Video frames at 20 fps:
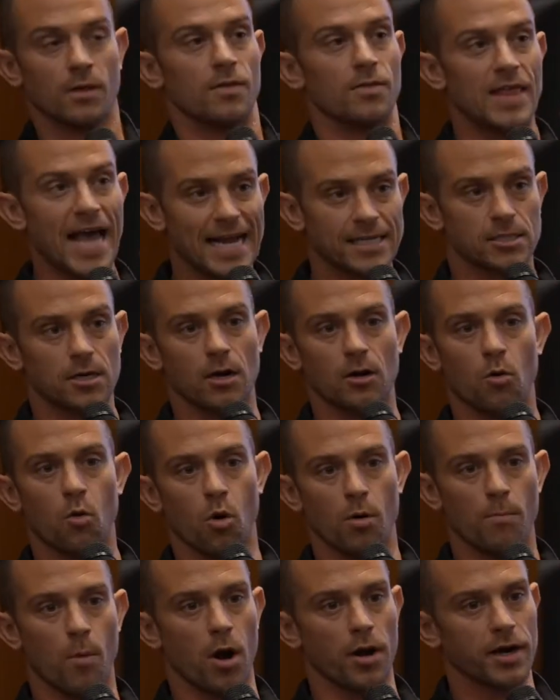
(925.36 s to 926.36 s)
That's our
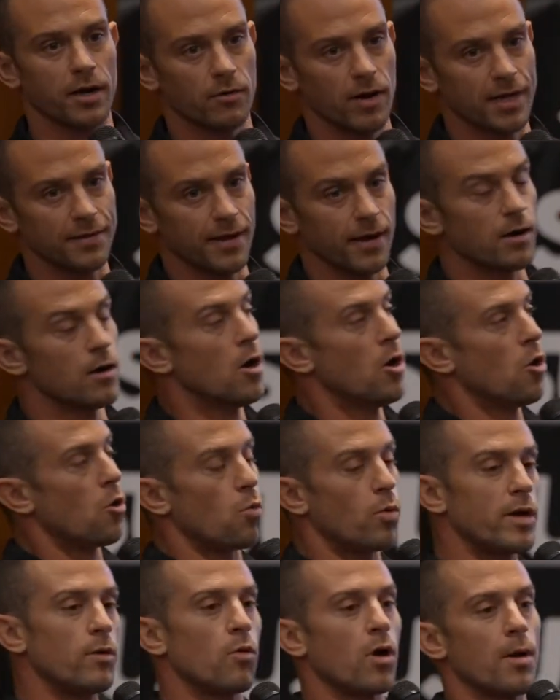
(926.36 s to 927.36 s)
core market right there.
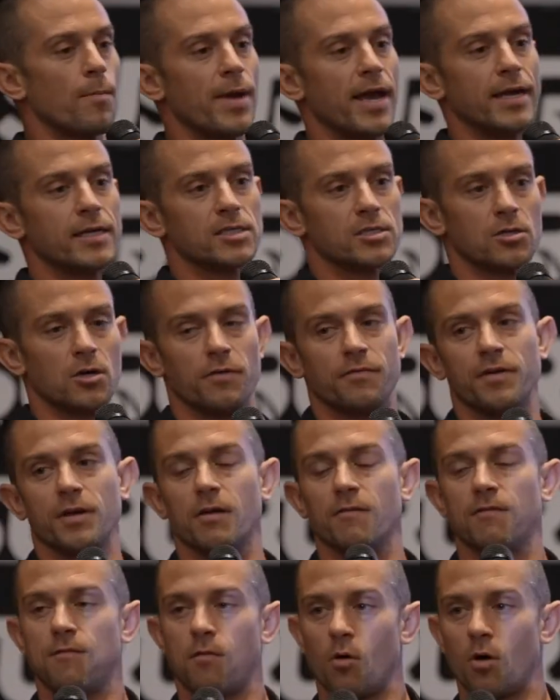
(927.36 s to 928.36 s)
We want to make surfing
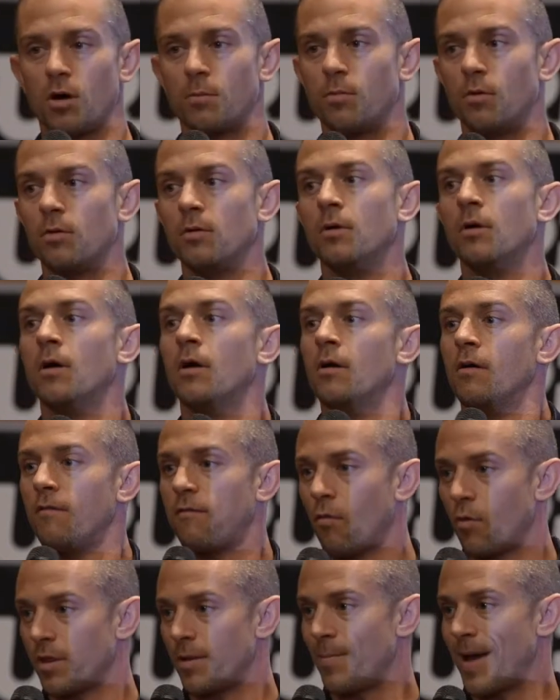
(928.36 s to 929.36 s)
affordable
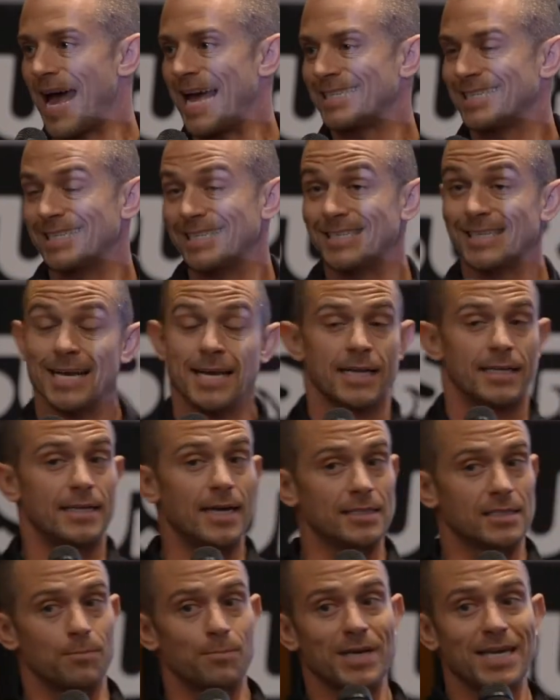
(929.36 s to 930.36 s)
for the masses.
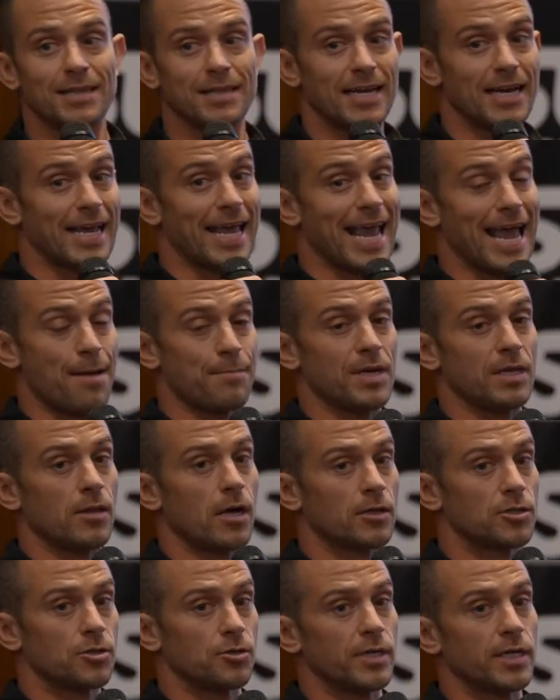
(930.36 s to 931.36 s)
Doesn't mean that it can't be
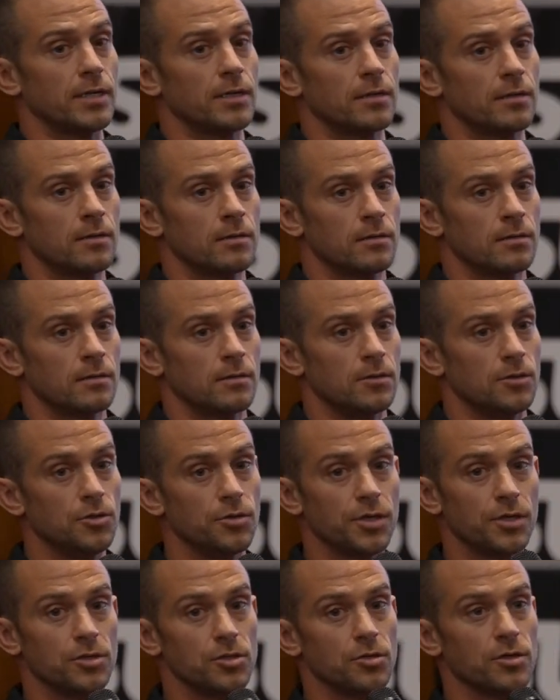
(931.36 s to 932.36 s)
luxury. You
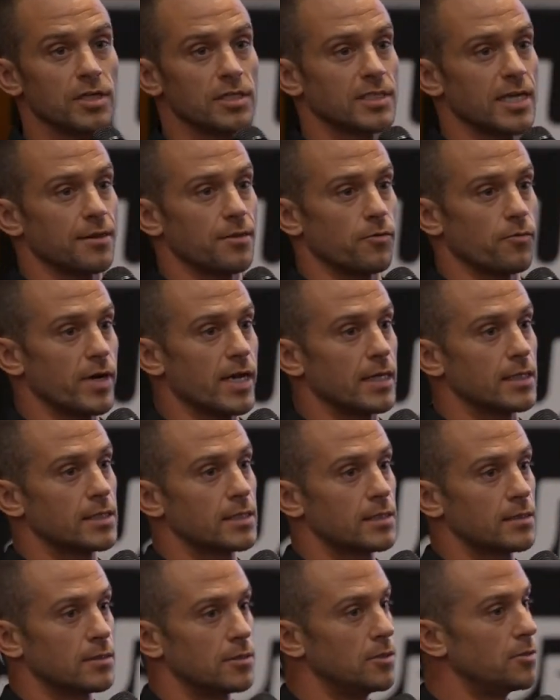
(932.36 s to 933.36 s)
can do this at the
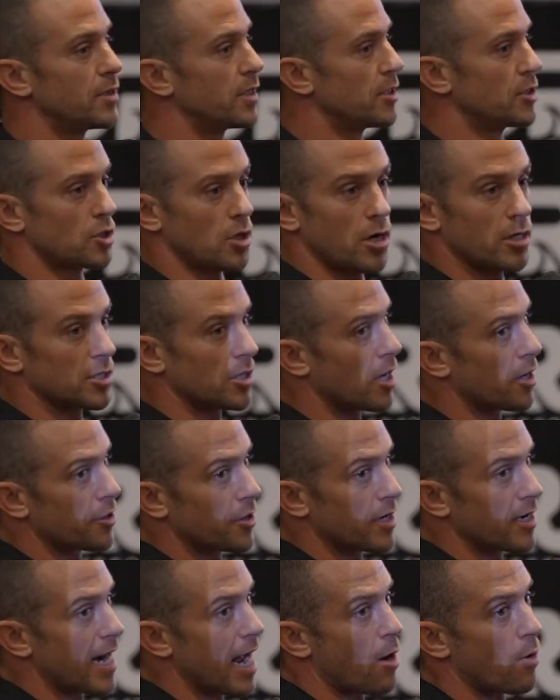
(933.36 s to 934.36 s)
Ritz. You can charge
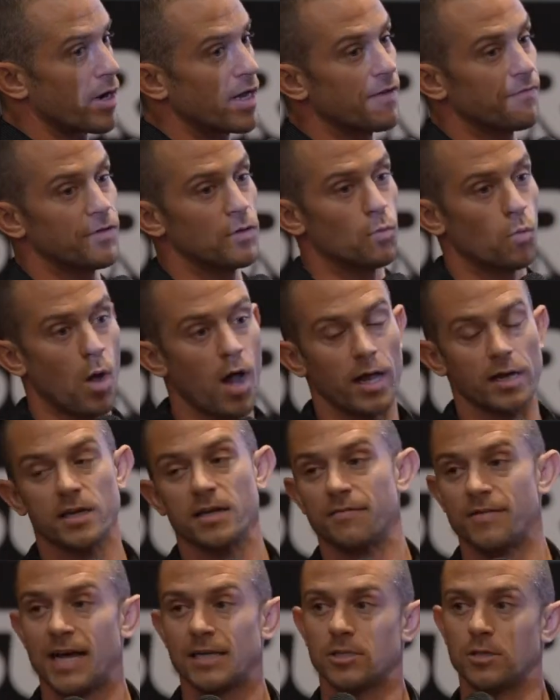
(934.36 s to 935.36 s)
$100 an hour if you want.
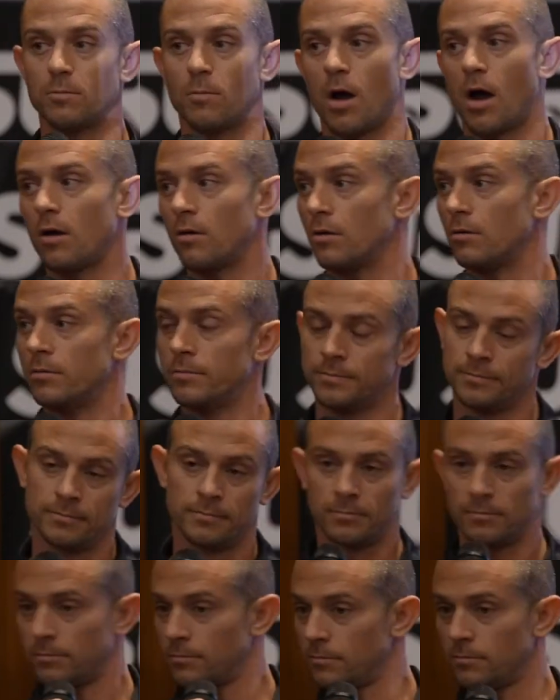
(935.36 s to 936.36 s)
If that's your model,
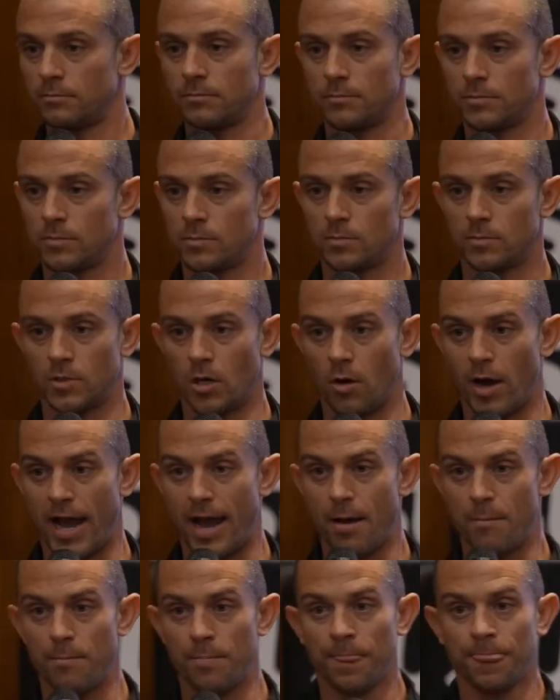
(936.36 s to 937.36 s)
go
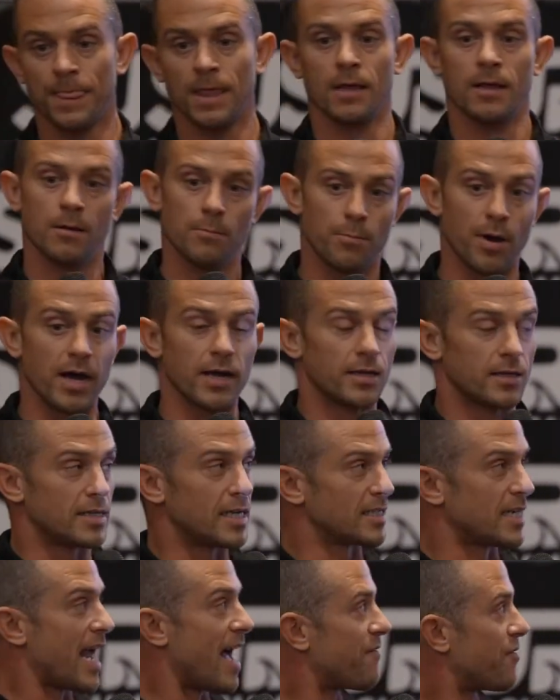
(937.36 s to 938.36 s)
ham. But it
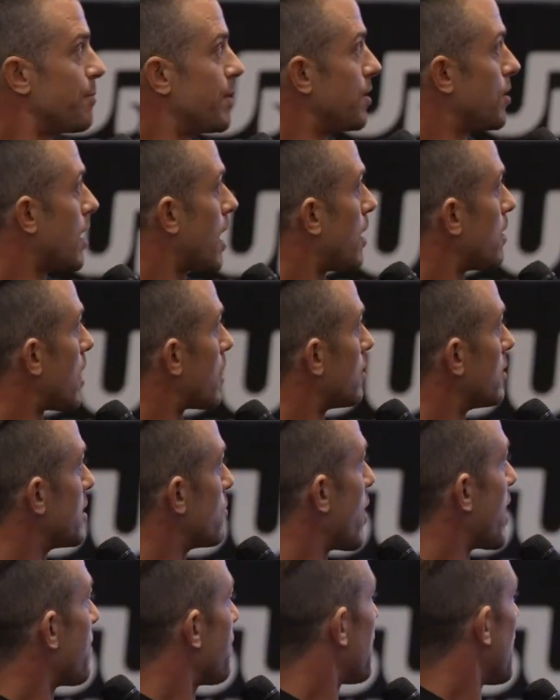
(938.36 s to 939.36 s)
doesn't have to be. You got a lot of
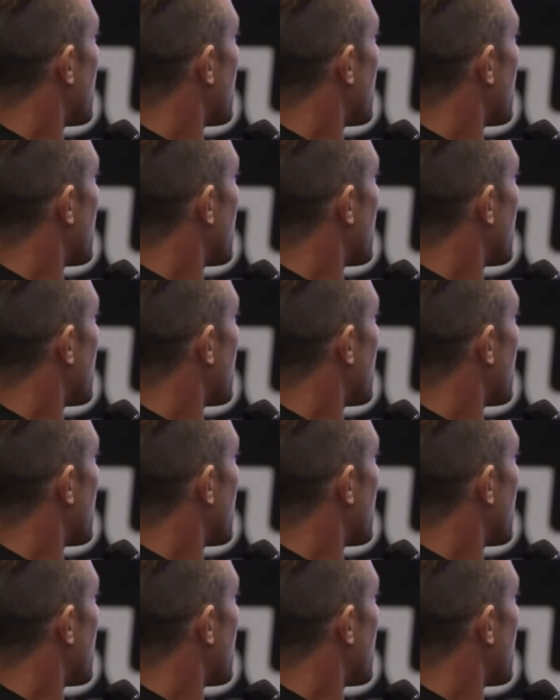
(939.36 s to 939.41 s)
leeway.